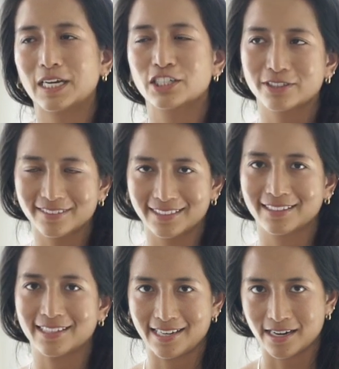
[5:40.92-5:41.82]

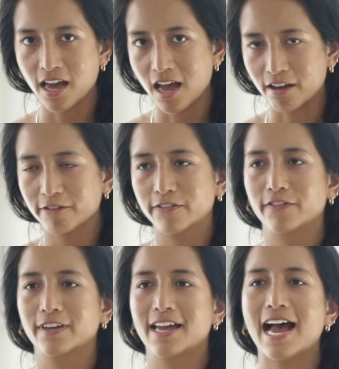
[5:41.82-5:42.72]
interestingly
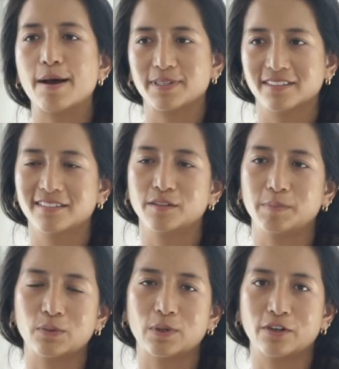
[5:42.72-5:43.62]
enough, happens to
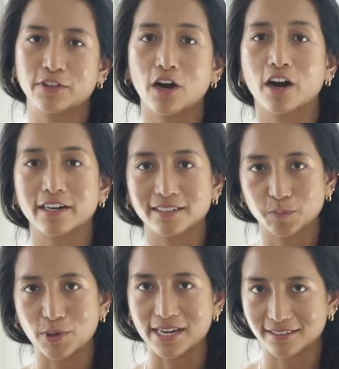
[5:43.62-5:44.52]
be one of the
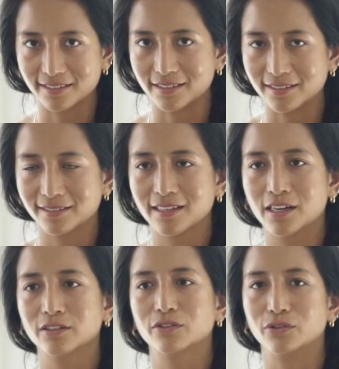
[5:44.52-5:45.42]
hardest practices
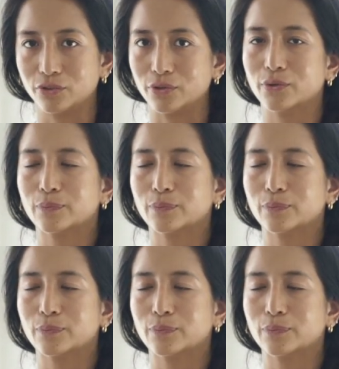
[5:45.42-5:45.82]
to do.